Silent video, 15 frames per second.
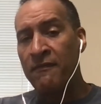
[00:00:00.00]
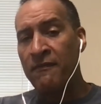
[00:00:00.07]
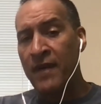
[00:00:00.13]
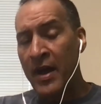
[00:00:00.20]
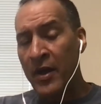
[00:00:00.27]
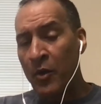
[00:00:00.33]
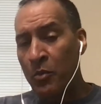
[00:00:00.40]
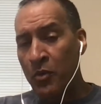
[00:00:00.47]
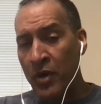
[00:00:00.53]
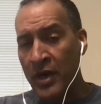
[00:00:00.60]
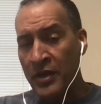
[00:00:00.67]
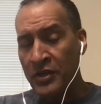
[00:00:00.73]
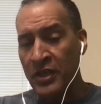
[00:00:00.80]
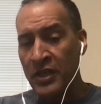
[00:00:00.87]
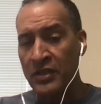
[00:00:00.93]
final
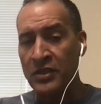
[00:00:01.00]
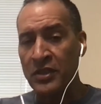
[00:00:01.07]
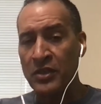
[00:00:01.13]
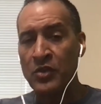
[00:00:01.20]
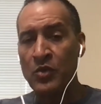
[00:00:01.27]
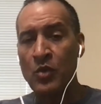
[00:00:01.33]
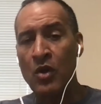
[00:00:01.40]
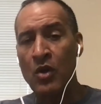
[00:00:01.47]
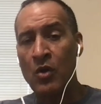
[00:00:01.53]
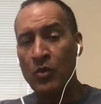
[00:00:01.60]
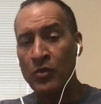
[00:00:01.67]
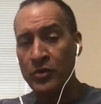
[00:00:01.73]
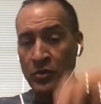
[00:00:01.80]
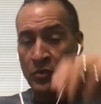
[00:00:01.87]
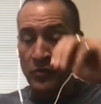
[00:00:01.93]
projects that you all
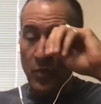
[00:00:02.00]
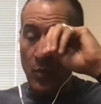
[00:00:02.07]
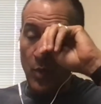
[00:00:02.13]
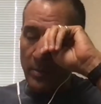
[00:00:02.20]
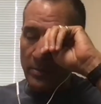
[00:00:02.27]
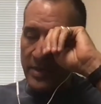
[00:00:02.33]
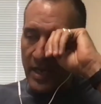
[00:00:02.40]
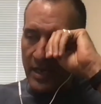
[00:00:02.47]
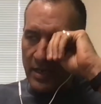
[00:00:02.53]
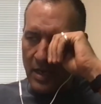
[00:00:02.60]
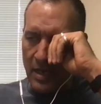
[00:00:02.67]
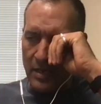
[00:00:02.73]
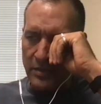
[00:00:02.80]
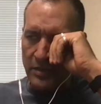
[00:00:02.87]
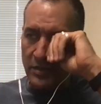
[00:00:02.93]
will do for web
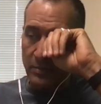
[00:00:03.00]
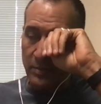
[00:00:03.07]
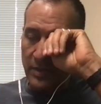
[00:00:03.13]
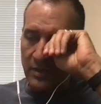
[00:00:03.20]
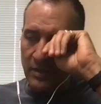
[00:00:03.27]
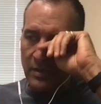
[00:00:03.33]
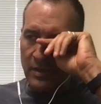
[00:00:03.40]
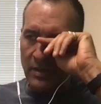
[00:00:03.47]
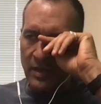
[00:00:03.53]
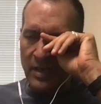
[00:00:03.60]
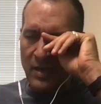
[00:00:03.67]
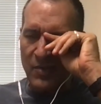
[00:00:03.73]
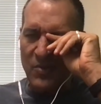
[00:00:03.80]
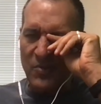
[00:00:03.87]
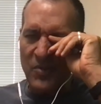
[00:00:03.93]
technologies, but
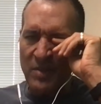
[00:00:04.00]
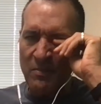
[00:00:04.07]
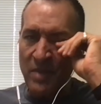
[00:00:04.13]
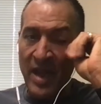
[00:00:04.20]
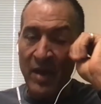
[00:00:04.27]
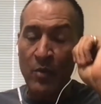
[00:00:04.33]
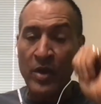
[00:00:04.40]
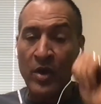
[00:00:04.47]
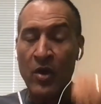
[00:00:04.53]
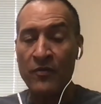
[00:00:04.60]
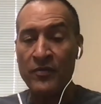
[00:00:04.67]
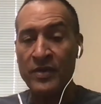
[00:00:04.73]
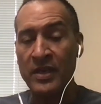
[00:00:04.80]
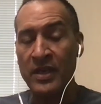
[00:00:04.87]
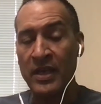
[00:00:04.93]
the feedback we
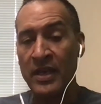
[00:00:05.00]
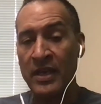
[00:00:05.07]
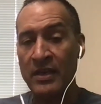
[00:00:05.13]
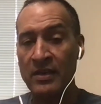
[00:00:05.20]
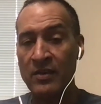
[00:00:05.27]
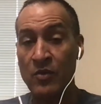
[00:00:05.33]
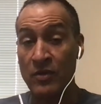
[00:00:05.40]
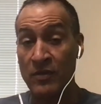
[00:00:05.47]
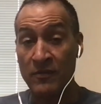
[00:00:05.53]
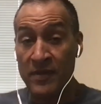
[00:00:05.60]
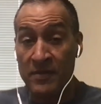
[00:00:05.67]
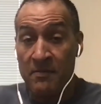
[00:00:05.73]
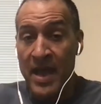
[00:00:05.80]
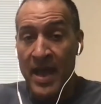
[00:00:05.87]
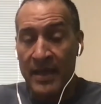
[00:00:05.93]
often get, or the
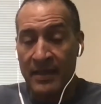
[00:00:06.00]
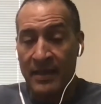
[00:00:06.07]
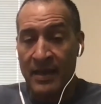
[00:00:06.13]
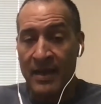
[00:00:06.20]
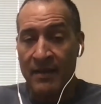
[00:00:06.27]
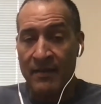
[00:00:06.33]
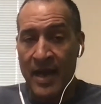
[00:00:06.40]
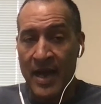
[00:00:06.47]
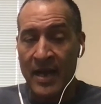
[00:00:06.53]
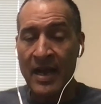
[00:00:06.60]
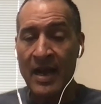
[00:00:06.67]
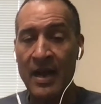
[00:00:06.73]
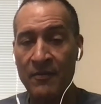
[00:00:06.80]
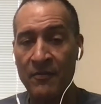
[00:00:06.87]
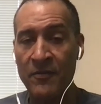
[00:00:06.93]
feedback that I
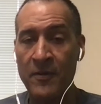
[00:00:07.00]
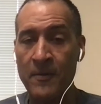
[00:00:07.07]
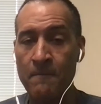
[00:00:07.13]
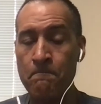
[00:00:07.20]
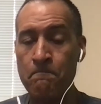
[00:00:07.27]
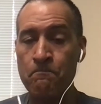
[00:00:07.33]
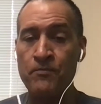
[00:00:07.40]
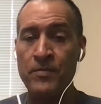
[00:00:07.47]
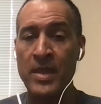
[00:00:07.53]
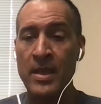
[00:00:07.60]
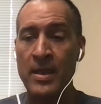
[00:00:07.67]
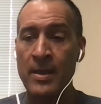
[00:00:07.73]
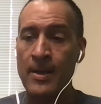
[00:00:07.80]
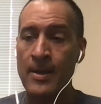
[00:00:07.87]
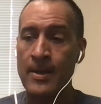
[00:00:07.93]
got from
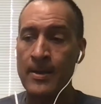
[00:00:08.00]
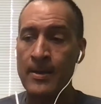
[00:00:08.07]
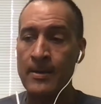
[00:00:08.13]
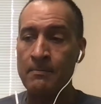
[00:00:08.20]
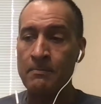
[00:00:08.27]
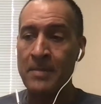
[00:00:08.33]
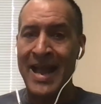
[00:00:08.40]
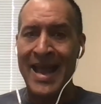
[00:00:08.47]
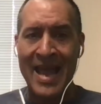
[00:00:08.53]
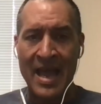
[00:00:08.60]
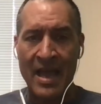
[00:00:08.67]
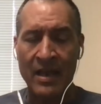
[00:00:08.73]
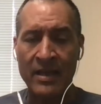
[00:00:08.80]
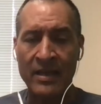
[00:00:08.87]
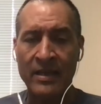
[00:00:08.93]

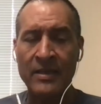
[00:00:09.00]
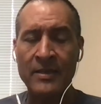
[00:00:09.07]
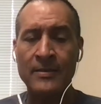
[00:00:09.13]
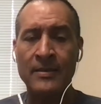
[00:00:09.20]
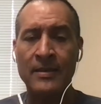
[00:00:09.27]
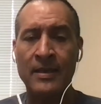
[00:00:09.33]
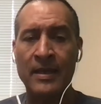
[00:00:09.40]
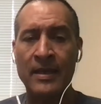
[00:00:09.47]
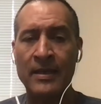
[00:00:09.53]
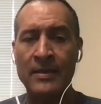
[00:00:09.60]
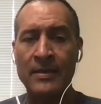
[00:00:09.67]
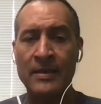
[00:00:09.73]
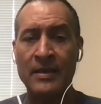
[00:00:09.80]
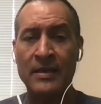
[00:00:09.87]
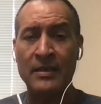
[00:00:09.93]
Alec
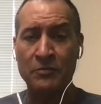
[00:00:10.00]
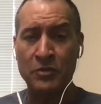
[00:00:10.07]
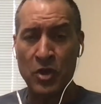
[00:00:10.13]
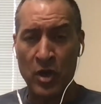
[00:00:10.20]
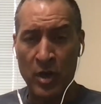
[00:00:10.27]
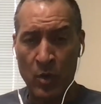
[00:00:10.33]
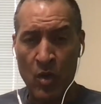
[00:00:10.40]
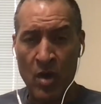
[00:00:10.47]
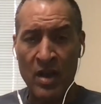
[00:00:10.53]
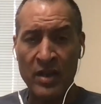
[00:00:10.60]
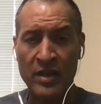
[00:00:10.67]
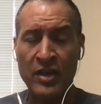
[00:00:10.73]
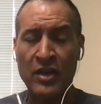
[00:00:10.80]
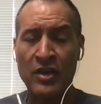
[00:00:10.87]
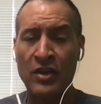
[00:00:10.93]
and Charlie
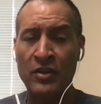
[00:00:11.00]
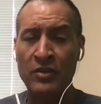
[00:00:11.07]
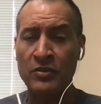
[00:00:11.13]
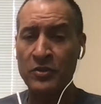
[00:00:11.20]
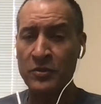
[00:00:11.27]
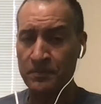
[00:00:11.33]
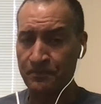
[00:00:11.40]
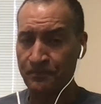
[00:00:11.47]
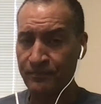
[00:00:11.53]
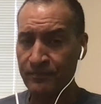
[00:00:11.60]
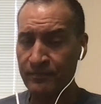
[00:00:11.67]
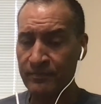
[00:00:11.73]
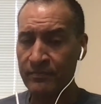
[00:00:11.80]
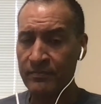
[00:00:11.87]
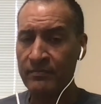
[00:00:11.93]
Wallen and others
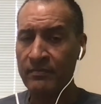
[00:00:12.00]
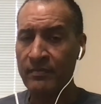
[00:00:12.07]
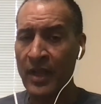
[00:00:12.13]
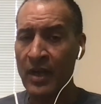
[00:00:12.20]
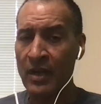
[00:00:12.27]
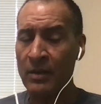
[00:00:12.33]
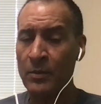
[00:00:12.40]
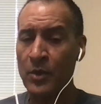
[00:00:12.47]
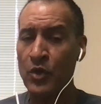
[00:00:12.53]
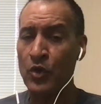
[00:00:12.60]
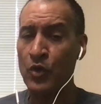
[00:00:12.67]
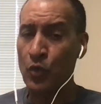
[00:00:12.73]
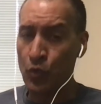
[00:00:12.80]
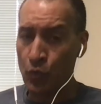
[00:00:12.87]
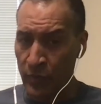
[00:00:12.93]

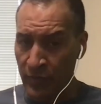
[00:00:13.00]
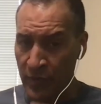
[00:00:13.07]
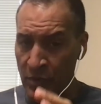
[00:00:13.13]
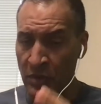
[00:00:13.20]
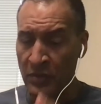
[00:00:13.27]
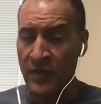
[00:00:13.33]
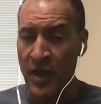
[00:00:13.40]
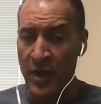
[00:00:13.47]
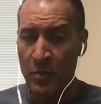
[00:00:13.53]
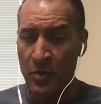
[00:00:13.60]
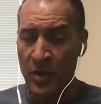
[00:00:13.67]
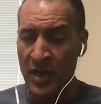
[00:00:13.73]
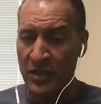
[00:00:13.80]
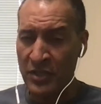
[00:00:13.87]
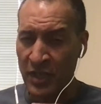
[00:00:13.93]
who review those final
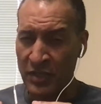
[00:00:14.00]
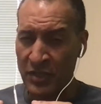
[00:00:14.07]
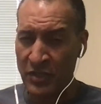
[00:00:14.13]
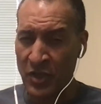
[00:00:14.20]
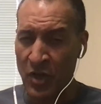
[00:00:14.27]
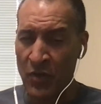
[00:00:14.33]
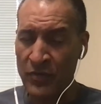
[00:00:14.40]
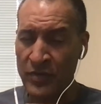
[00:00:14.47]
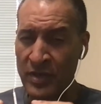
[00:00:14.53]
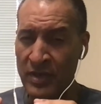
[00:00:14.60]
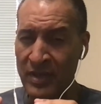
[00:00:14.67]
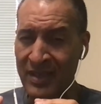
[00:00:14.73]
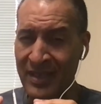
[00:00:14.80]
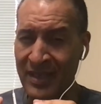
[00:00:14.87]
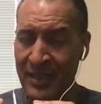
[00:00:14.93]
projects is
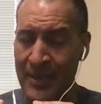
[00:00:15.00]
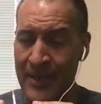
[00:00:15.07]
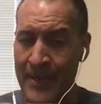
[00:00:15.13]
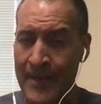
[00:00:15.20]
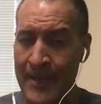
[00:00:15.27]
often the